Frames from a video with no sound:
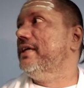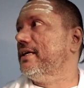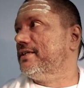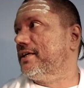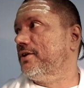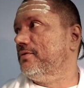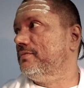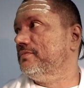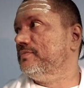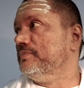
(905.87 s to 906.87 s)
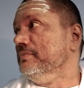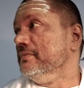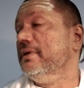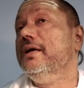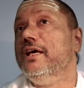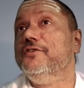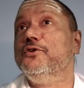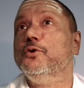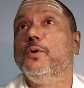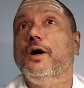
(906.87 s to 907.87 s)
adjective. If you
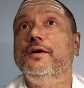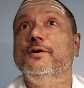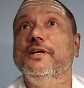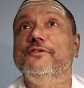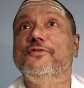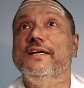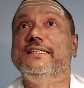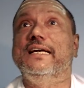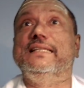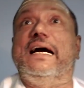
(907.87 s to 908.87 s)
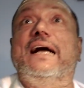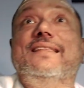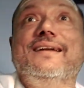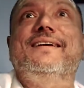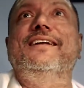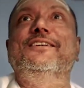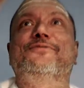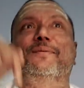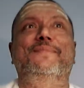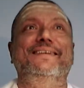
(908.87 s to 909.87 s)
want to differentiate the other colors
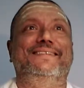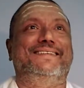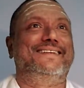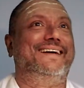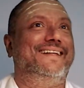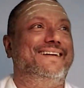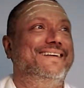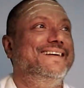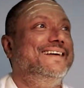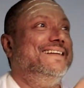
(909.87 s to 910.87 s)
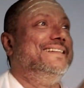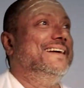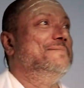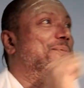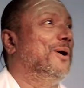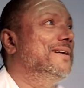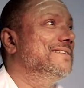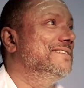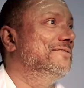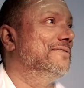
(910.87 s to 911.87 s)
from this color, then pot is
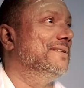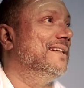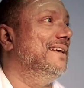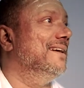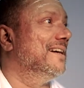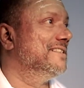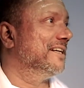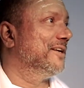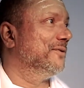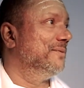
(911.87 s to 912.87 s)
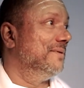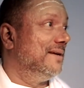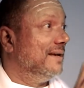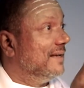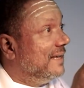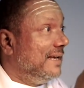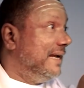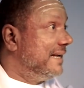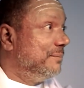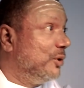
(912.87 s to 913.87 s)
the adjective.
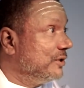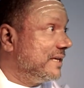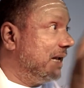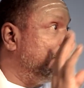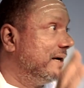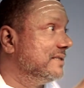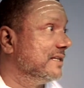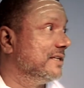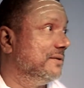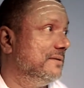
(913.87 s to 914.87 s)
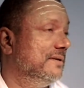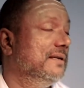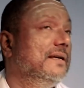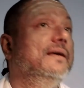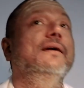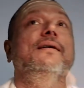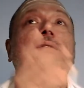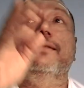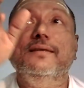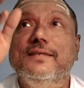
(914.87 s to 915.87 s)
It both can be adjective.
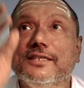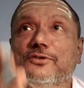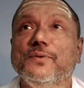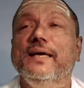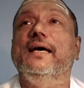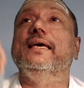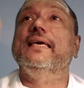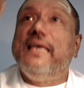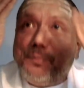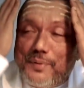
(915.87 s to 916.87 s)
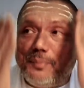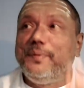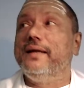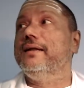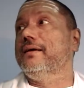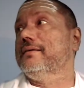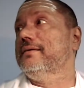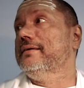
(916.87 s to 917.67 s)
This is why I keep repeating.